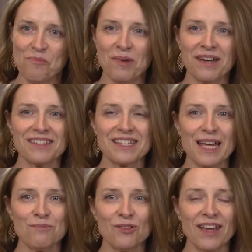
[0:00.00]
by the
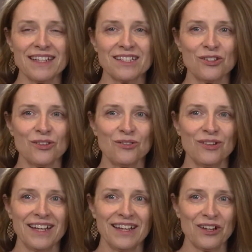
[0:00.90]
time you get to
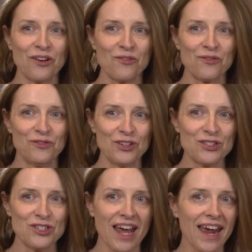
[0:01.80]
you know,
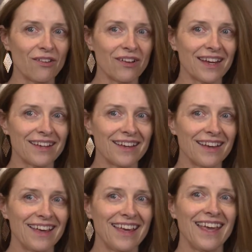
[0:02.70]
first hiring
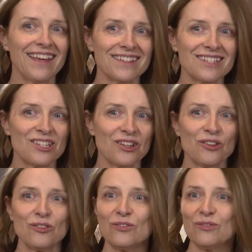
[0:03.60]

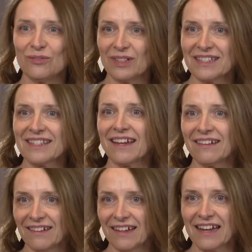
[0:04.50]
into, let's
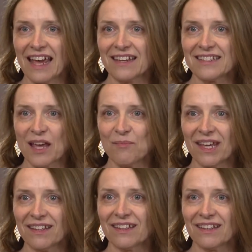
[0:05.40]
say, an
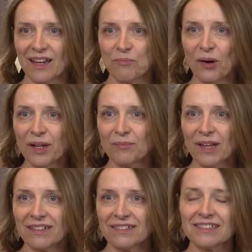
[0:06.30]
academic
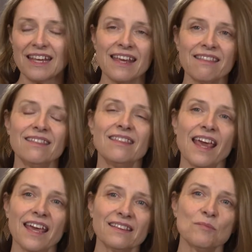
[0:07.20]
appointment,
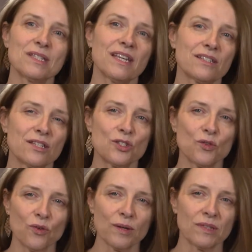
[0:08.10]
then the percentage
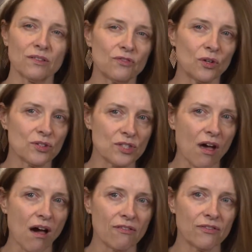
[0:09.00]
of women falls
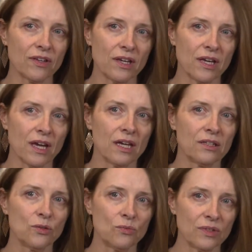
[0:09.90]
off.
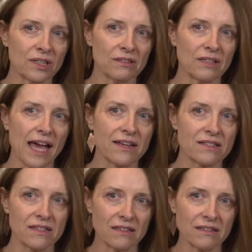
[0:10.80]
And you
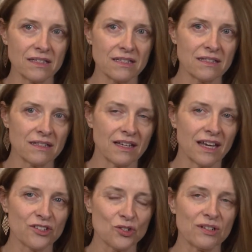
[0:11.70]
realize that this
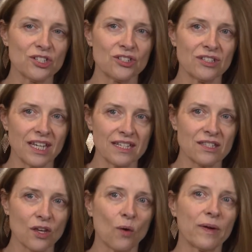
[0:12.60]
attrition
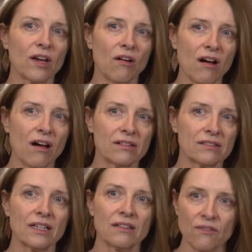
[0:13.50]
is going
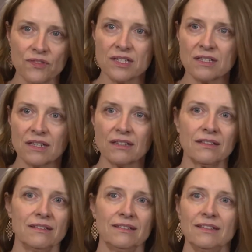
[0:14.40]
on, and obviously,
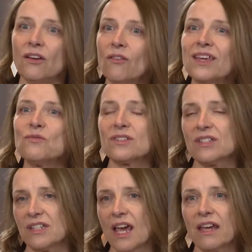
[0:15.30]
you know, even
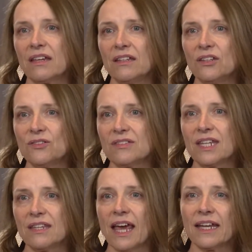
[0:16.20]
today, you
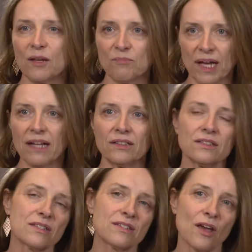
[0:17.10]
see that
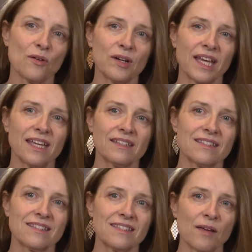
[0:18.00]
imbalance. So it's
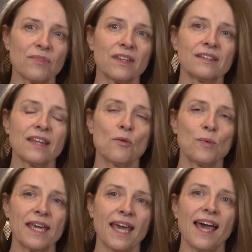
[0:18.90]
something that
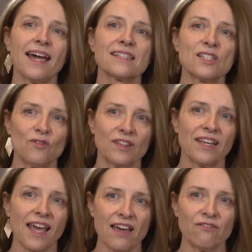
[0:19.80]
we
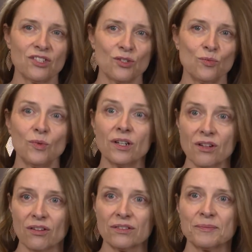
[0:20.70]
actively have to
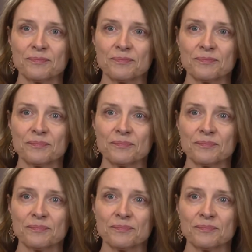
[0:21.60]
work on.